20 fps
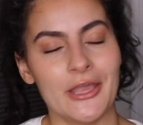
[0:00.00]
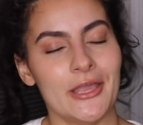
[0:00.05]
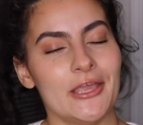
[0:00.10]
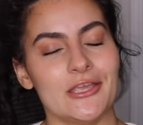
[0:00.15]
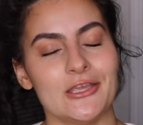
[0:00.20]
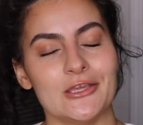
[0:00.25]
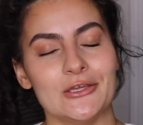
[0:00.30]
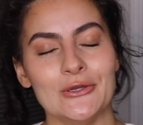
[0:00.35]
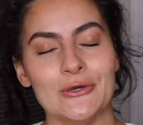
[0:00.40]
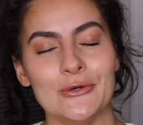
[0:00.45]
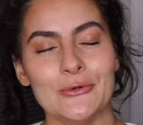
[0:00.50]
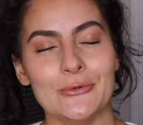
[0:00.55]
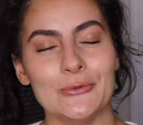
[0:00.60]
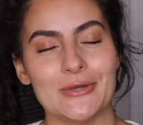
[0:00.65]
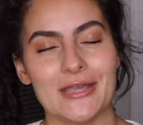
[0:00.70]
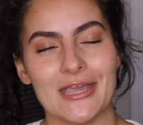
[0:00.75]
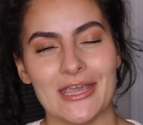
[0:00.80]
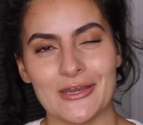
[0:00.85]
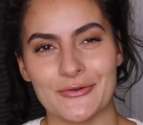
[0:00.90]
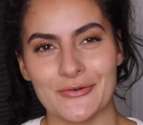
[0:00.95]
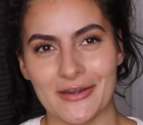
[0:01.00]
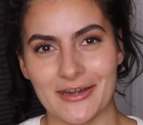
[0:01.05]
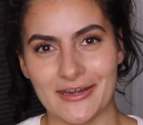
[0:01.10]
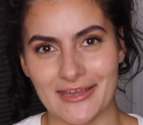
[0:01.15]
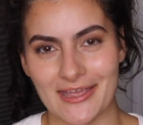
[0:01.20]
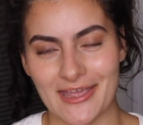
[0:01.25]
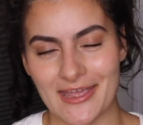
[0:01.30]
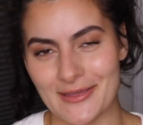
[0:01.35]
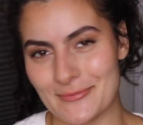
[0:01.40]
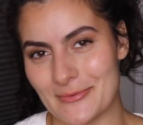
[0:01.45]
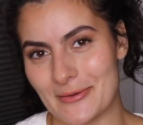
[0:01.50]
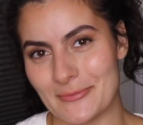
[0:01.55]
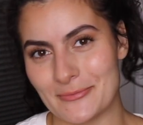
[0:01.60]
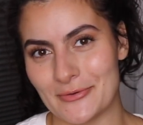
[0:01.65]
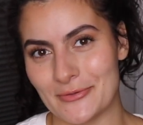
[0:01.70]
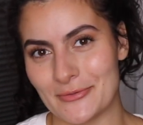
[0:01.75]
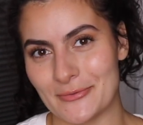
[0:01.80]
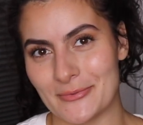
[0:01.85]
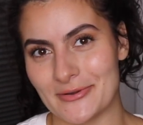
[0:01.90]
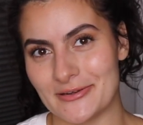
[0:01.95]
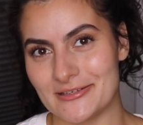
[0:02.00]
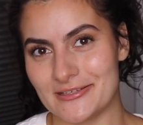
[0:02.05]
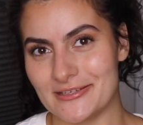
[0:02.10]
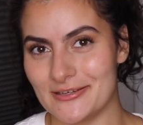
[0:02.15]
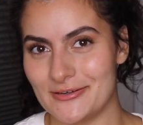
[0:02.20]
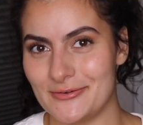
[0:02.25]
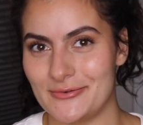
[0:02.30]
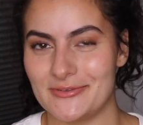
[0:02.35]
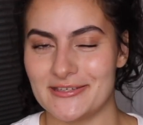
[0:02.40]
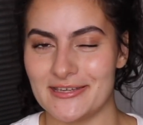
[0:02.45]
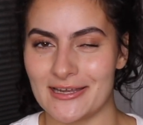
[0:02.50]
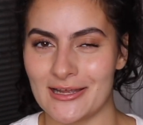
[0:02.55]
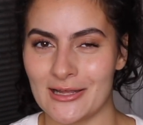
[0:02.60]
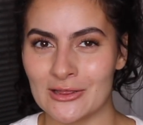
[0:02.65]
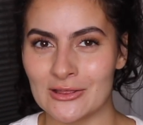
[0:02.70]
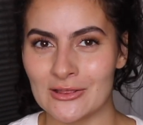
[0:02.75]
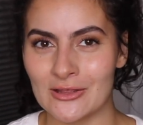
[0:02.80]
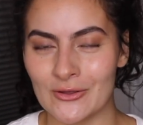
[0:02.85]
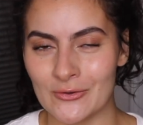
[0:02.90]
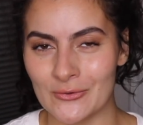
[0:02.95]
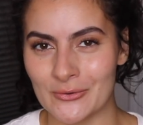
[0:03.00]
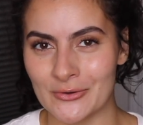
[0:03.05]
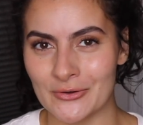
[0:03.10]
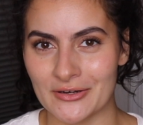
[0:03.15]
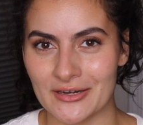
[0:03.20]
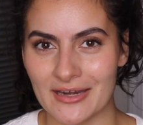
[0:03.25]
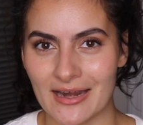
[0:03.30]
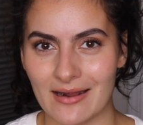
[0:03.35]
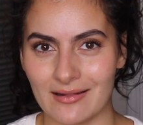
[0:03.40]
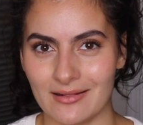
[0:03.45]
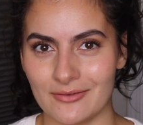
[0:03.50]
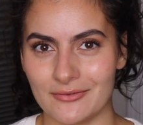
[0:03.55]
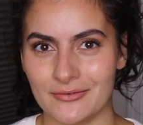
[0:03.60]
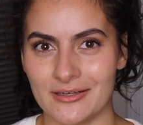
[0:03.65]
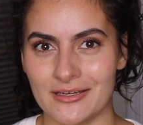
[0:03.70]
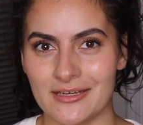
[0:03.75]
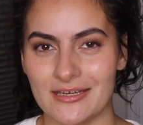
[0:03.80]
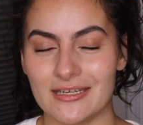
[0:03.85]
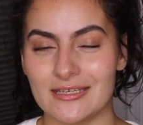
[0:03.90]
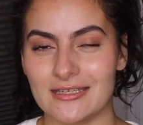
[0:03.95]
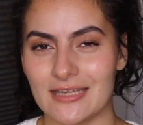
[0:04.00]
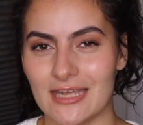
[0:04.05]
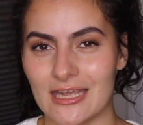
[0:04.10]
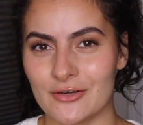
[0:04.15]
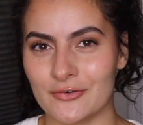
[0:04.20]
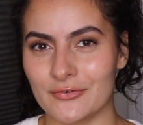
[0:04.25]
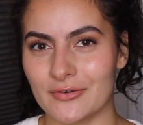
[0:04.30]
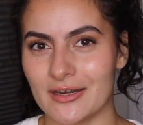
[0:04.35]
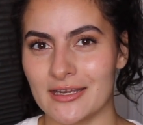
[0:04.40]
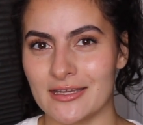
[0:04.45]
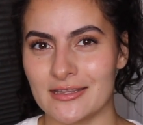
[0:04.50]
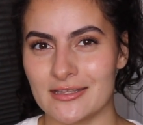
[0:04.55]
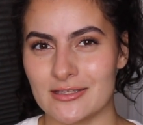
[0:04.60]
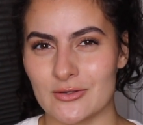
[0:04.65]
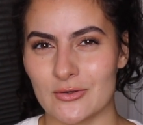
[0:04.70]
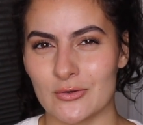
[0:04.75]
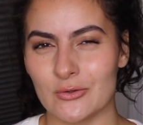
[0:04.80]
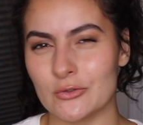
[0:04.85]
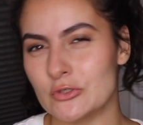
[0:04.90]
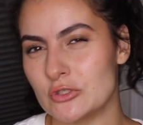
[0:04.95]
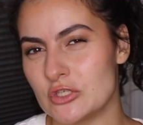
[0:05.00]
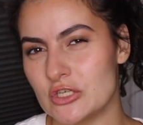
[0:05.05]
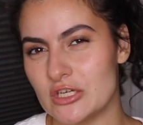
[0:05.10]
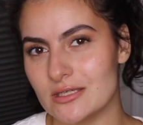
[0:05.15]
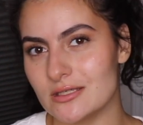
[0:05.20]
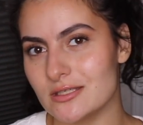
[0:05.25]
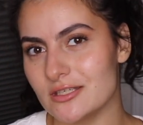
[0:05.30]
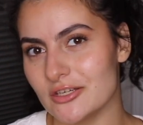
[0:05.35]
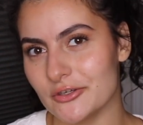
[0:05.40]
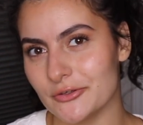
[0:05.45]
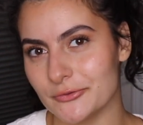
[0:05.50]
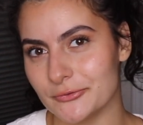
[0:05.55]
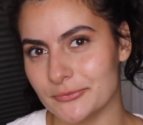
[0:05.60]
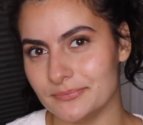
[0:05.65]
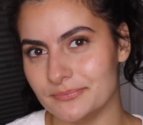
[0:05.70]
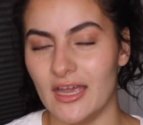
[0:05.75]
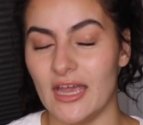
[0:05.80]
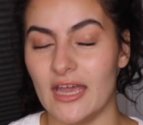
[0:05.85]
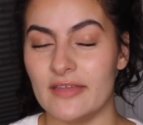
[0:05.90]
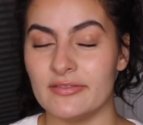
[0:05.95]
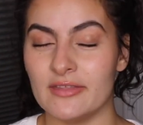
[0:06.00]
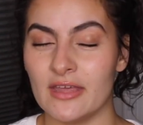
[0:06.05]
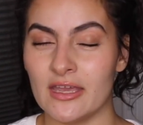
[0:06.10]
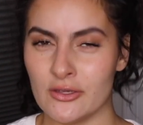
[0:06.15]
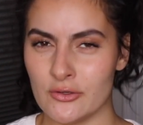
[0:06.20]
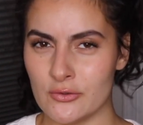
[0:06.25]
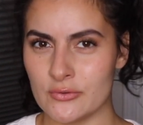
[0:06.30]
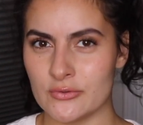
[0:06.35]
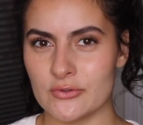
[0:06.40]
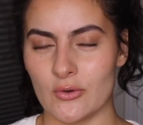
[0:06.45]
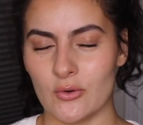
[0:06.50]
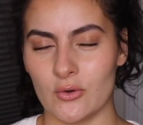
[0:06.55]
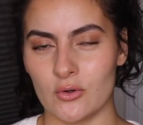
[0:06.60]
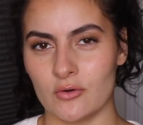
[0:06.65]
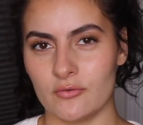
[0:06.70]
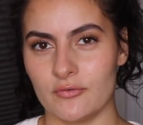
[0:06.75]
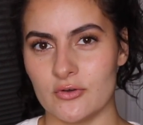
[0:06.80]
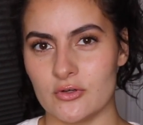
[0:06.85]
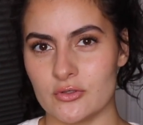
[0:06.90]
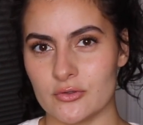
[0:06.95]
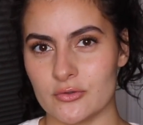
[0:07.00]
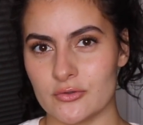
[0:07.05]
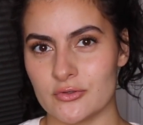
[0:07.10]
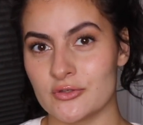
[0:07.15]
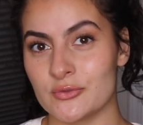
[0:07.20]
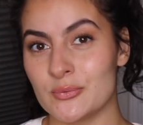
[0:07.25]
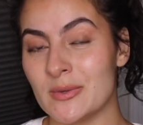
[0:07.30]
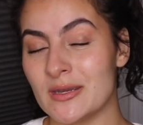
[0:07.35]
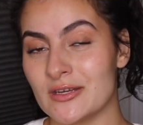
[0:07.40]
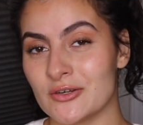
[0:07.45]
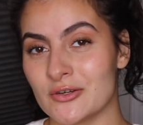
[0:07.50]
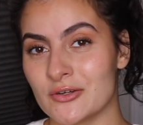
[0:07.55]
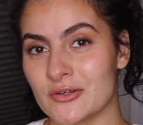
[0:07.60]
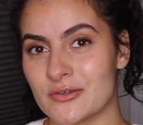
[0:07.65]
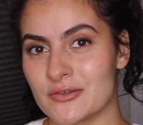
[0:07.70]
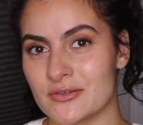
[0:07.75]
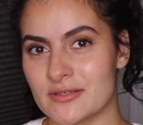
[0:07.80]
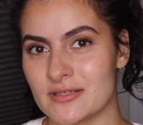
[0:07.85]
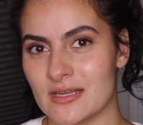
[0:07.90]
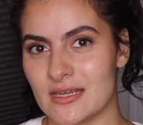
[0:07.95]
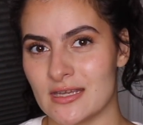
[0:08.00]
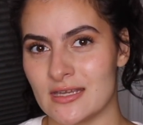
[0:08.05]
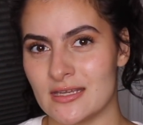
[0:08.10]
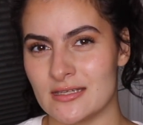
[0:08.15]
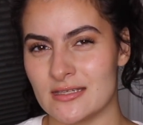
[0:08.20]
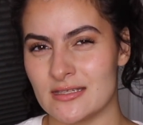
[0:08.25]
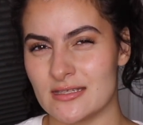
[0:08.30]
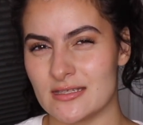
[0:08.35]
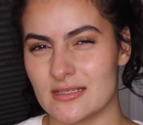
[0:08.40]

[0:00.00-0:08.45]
you know, Gatorade came up with one too. It's like a lower calorie Gatorade. It's called G2. And they use artificial sweeteners in